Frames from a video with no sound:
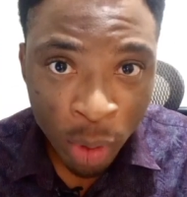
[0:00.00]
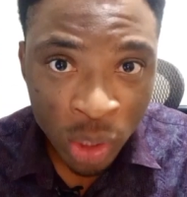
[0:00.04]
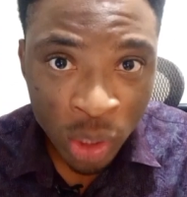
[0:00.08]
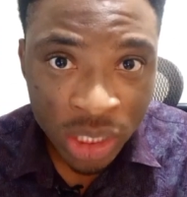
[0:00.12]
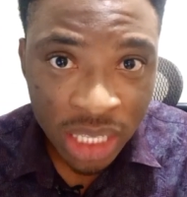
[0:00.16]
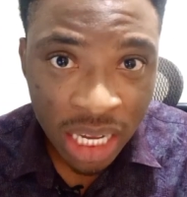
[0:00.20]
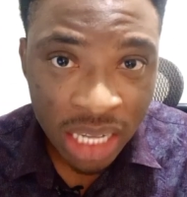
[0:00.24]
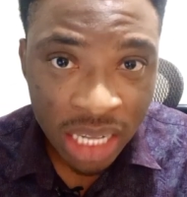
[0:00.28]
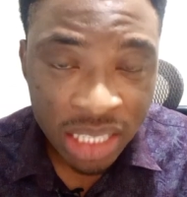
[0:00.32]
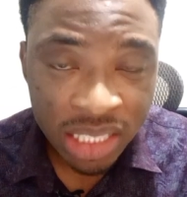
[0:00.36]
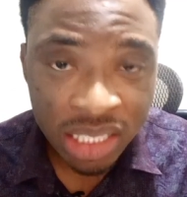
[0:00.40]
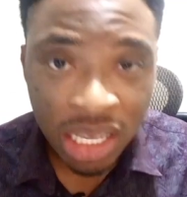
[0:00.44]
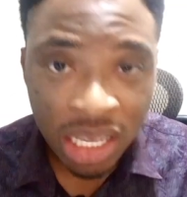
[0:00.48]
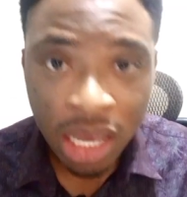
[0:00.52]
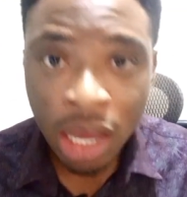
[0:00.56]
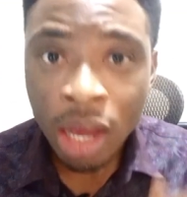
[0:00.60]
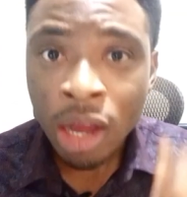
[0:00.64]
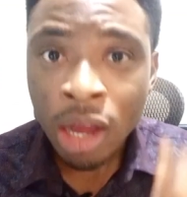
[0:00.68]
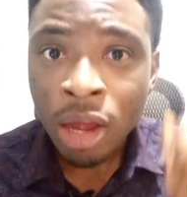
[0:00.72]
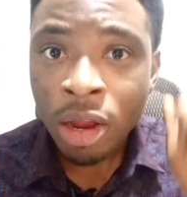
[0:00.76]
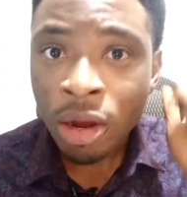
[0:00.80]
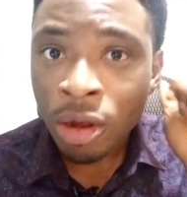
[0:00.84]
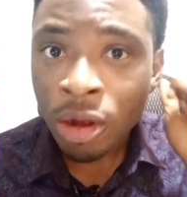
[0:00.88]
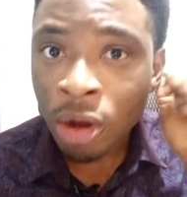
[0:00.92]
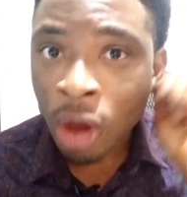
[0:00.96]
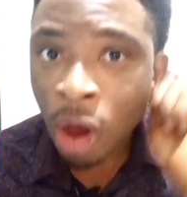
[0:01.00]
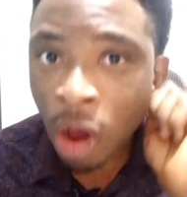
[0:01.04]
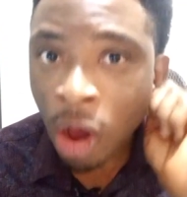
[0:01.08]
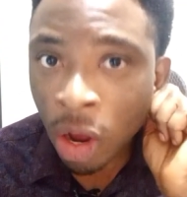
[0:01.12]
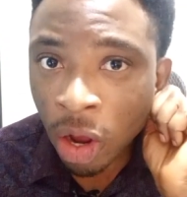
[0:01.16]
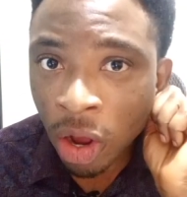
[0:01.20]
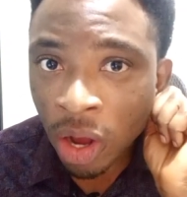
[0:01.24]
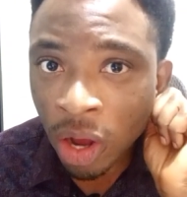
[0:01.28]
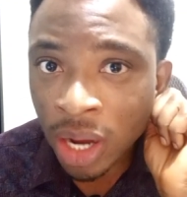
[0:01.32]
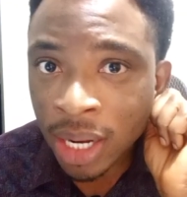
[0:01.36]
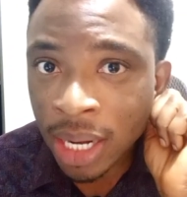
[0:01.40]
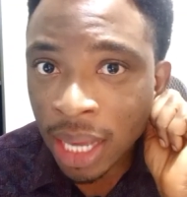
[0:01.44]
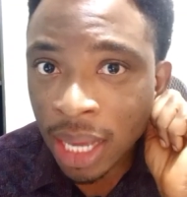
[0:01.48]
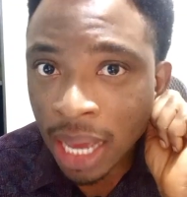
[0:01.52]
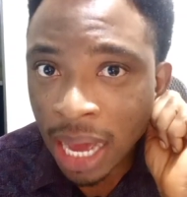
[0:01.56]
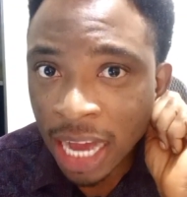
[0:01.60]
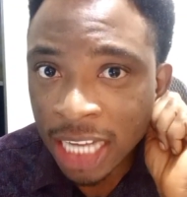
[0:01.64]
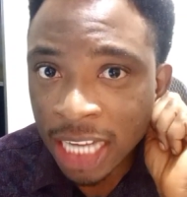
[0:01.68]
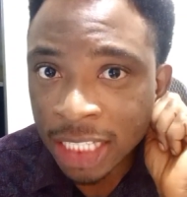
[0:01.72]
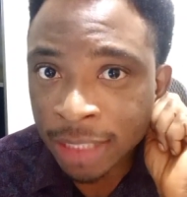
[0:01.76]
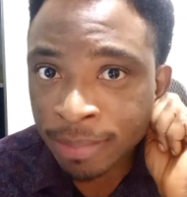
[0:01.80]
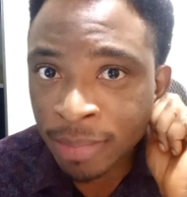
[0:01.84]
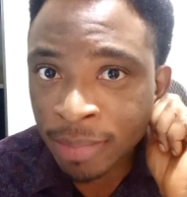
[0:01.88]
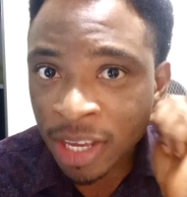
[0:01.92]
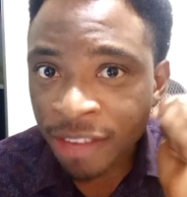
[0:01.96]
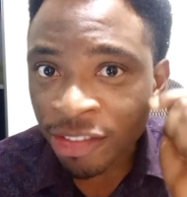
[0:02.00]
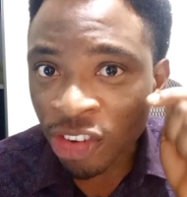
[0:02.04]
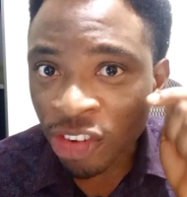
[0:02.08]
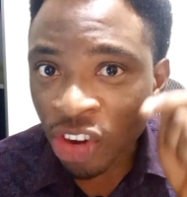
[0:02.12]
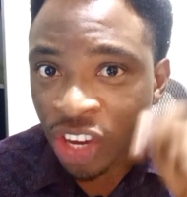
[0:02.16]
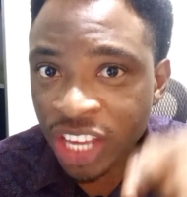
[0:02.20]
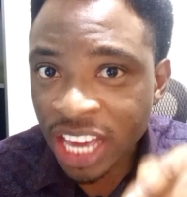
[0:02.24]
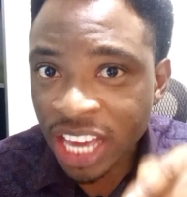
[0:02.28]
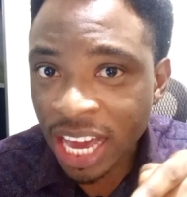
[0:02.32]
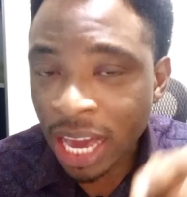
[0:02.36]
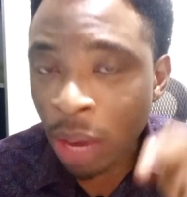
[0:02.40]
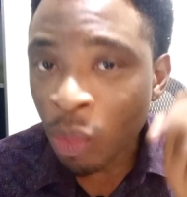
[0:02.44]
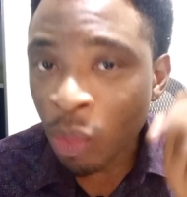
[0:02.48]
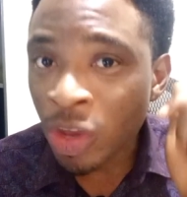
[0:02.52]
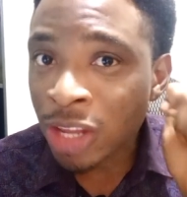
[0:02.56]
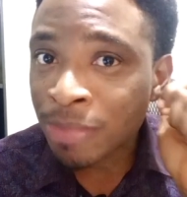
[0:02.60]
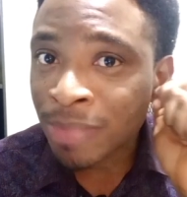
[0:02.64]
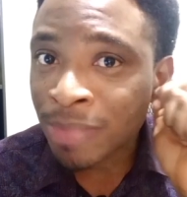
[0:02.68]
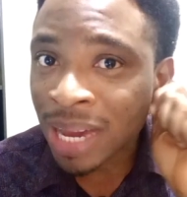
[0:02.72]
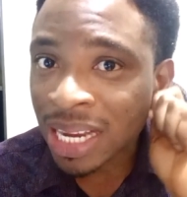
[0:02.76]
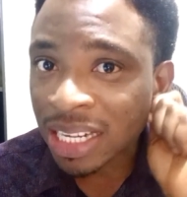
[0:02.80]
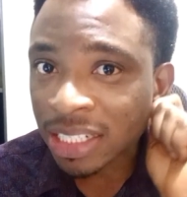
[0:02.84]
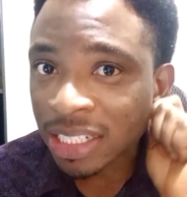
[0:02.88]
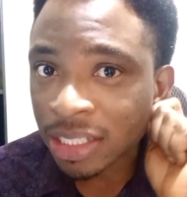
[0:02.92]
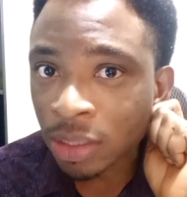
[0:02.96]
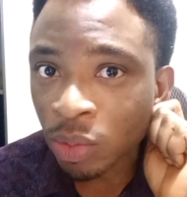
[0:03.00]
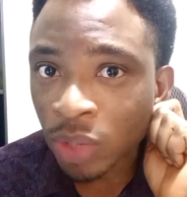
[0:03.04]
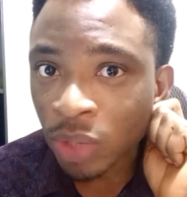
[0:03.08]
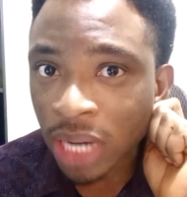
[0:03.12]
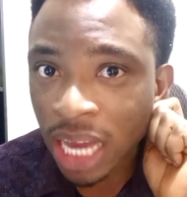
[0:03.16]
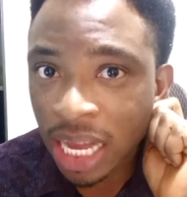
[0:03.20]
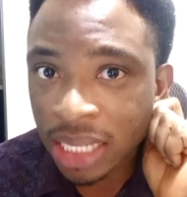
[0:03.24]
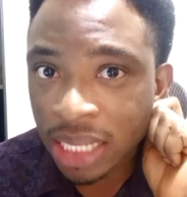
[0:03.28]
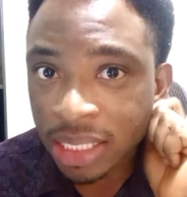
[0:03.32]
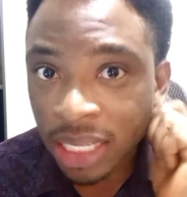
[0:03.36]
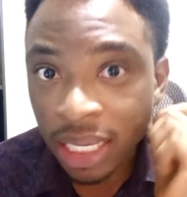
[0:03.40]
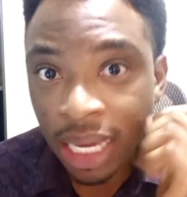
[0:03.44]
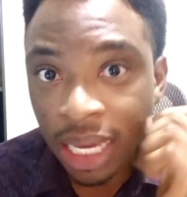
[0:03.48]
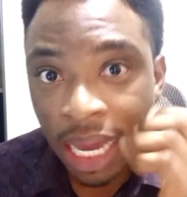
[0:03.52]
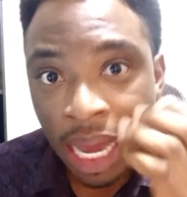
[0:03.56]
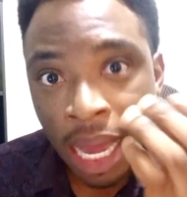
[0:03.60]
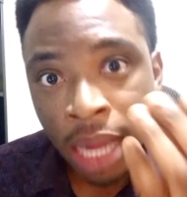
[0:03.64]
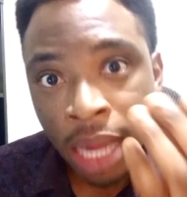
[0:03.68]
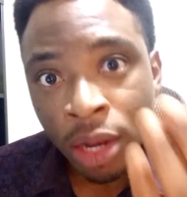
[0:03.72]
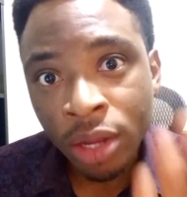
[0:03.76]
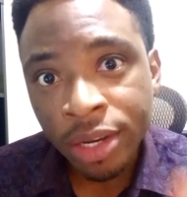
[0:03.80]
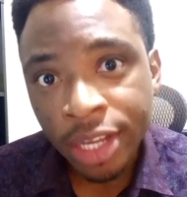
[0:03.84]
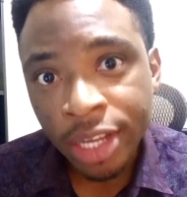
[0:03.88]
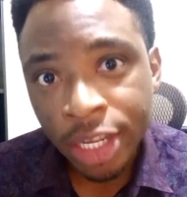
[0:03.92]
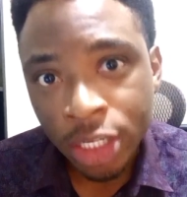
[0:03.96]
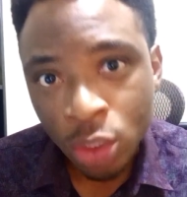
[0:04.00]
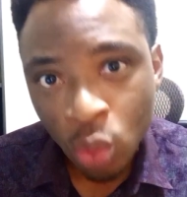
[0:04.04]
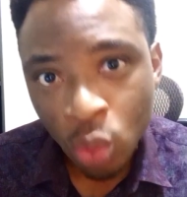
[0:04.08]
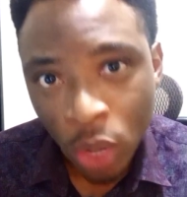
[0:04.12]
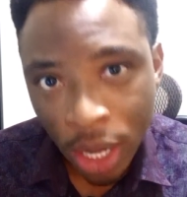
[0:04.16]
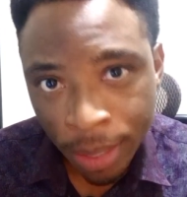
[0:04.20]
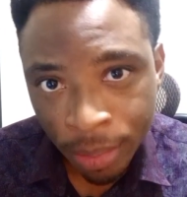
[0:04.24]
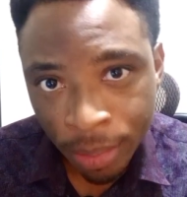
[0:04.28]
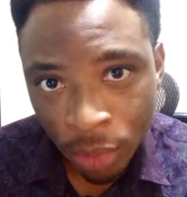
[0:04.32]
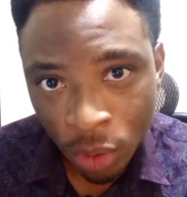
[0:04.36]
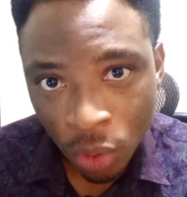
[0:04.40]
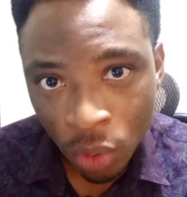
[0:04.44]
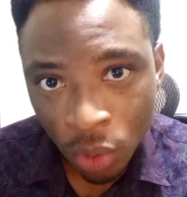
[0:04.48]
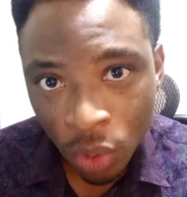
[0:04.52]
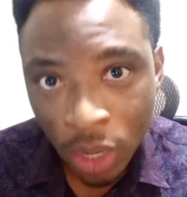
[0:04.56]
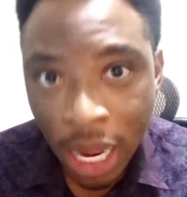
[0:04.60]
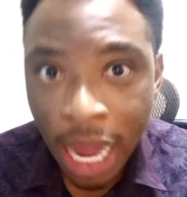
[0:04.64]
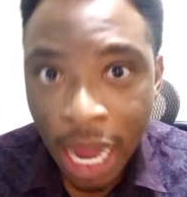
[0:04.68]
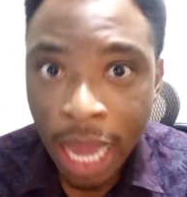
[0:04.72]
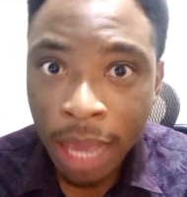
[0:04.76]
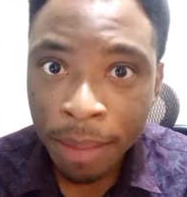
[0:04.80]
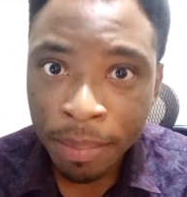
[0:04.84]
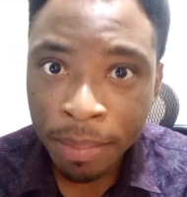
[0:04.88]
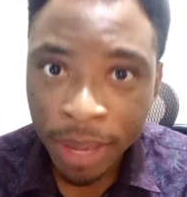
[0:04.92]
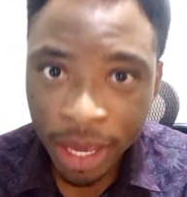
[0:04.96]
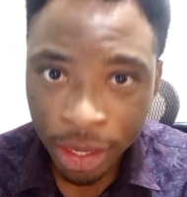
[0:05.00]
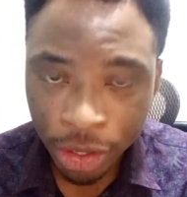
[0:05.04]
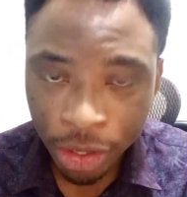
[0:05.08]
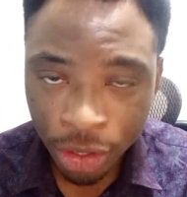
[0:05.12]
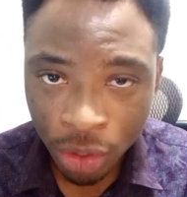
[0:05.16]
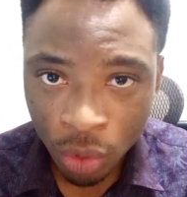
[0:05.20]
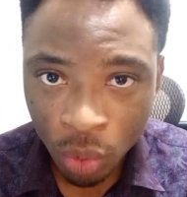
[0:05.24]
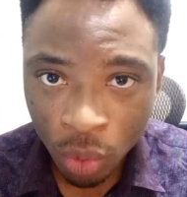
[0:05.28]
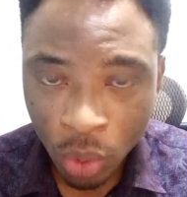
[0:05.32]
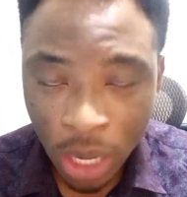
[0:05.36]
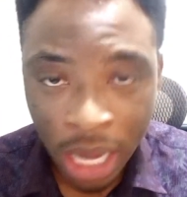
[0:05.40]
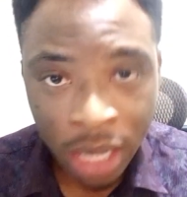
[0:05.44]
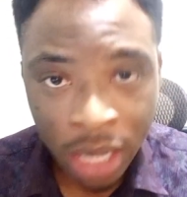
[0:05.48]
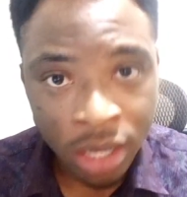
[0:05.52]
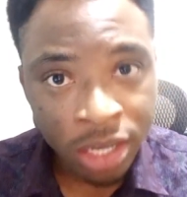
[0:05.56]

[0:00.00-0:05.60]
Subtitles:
important. No con they ask me for which medicine will I take? I know they do amo. I beg you.